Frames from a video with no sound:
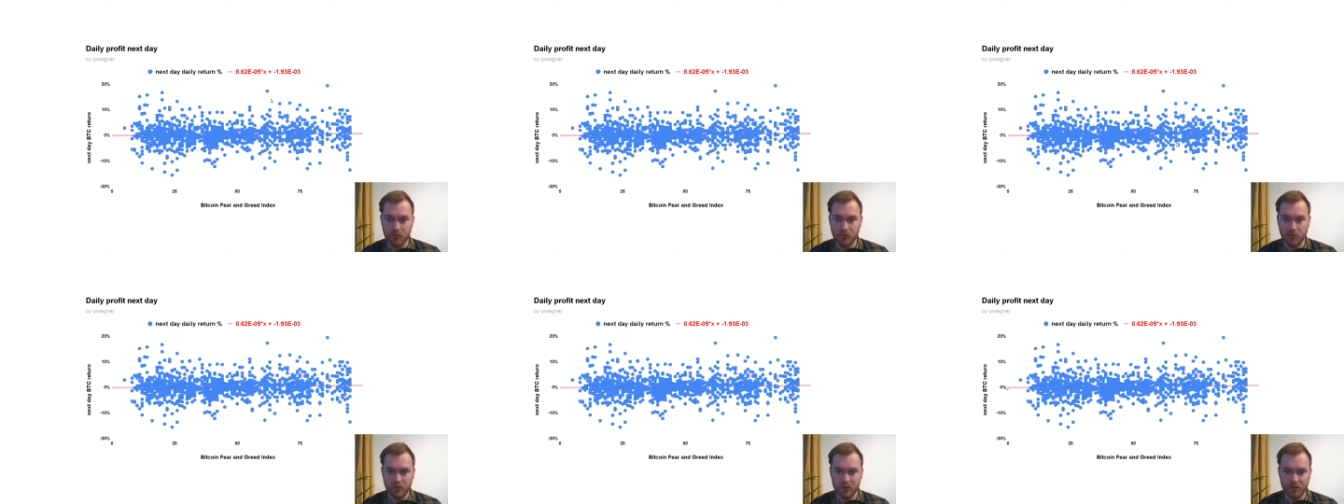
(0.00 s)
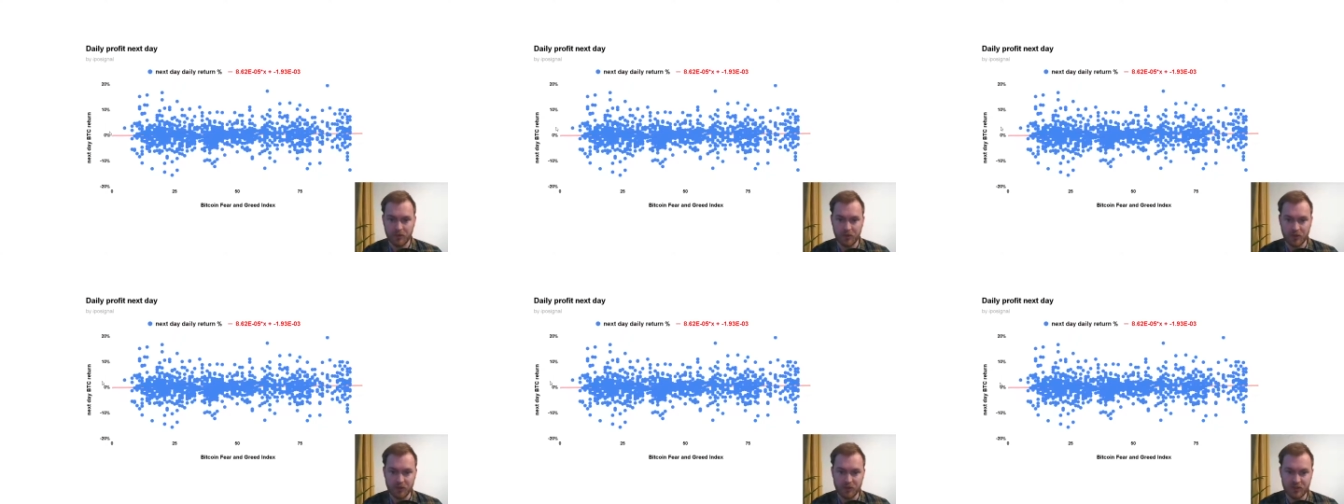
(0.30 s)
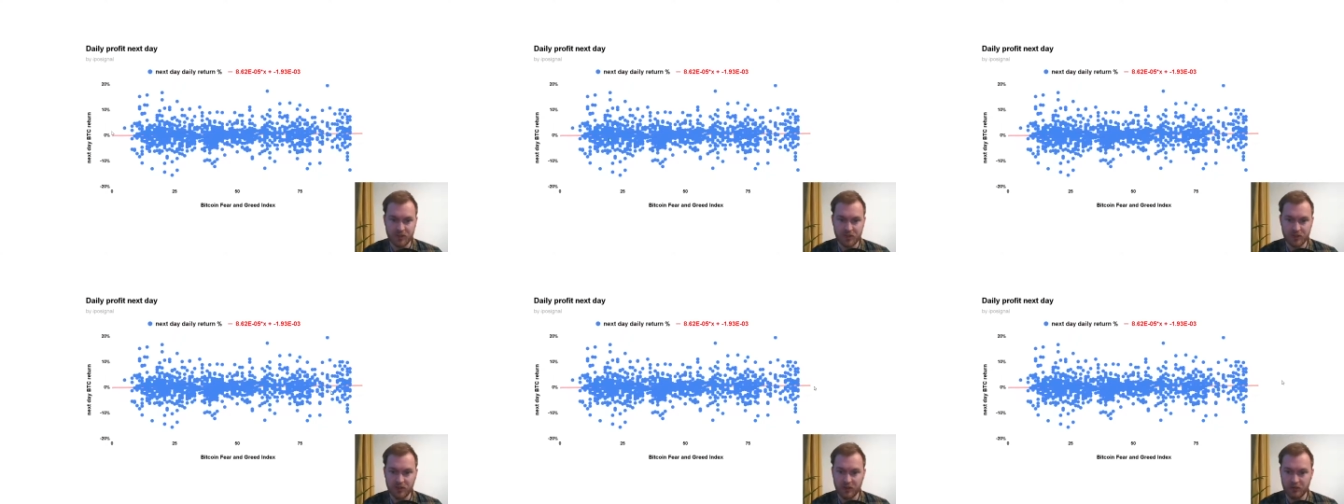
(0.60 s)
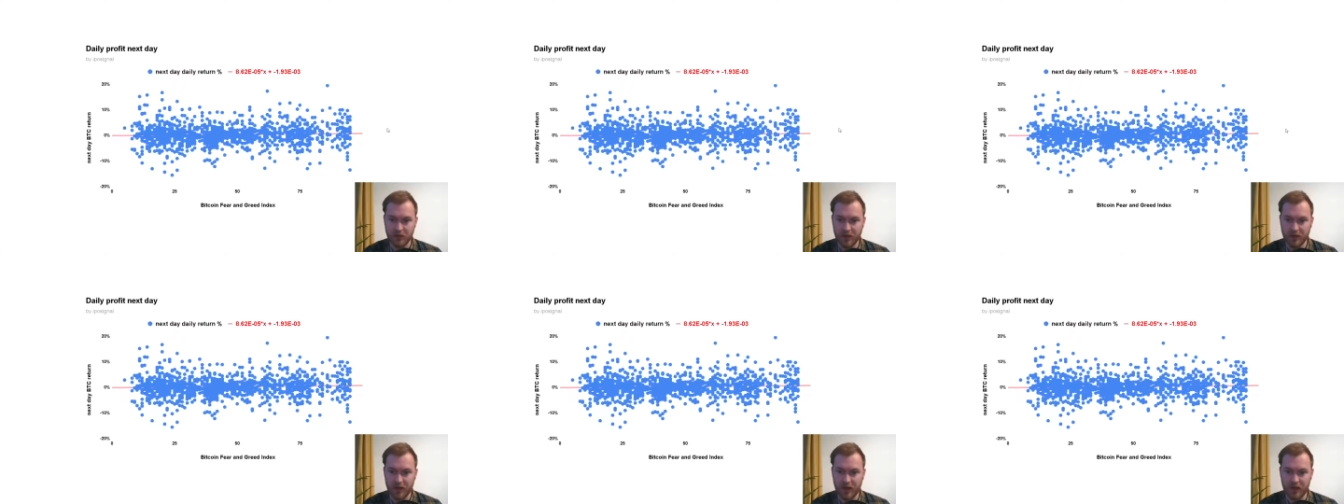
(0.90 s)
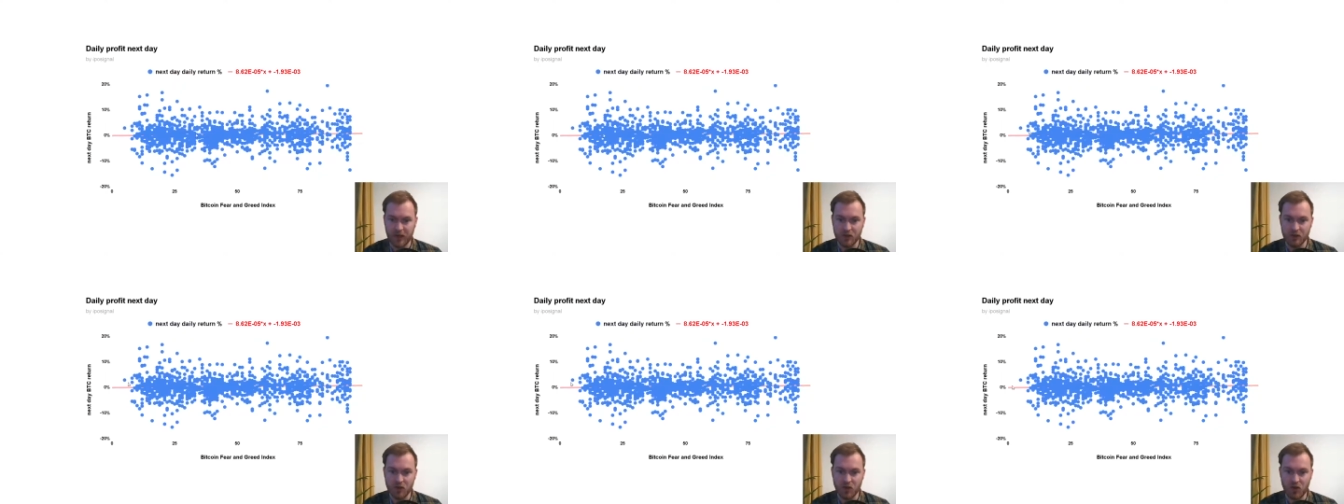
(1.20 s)
You can see the red
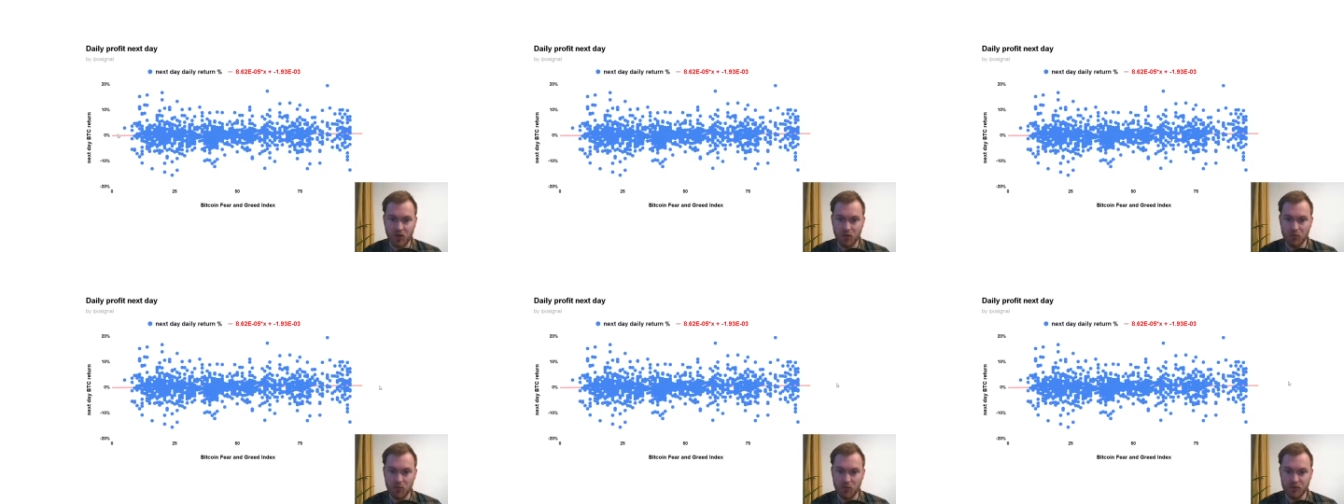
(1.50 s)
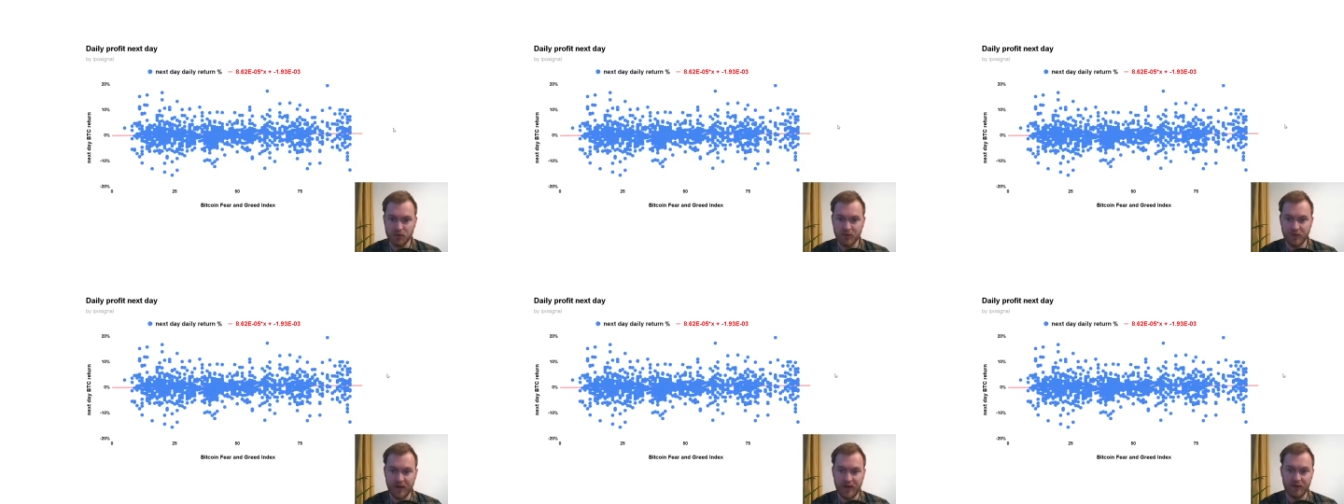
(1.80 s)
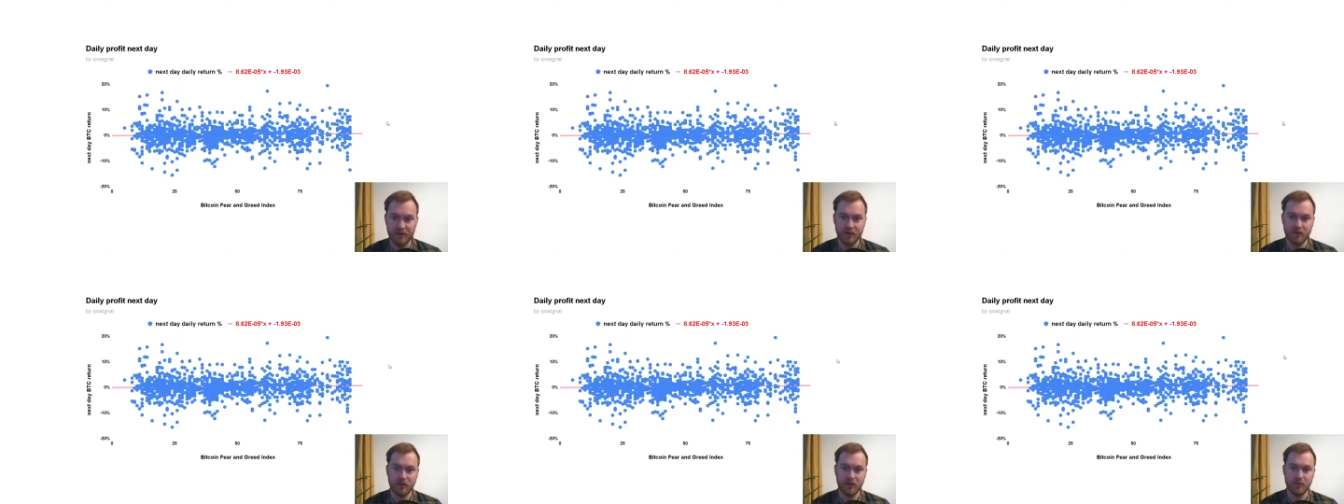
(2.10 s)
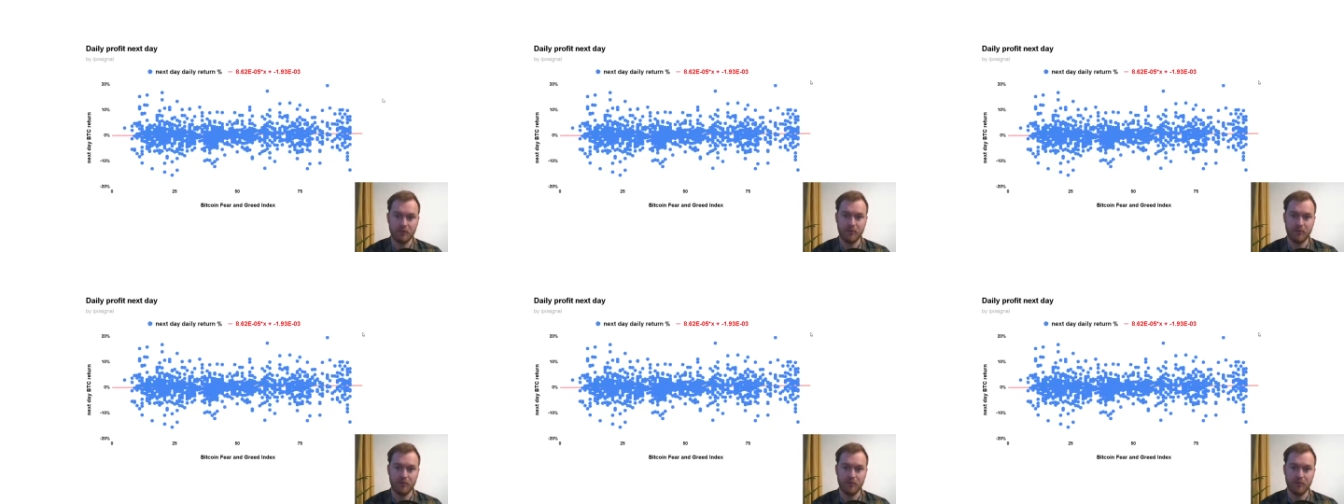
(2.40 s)
line is almost flat,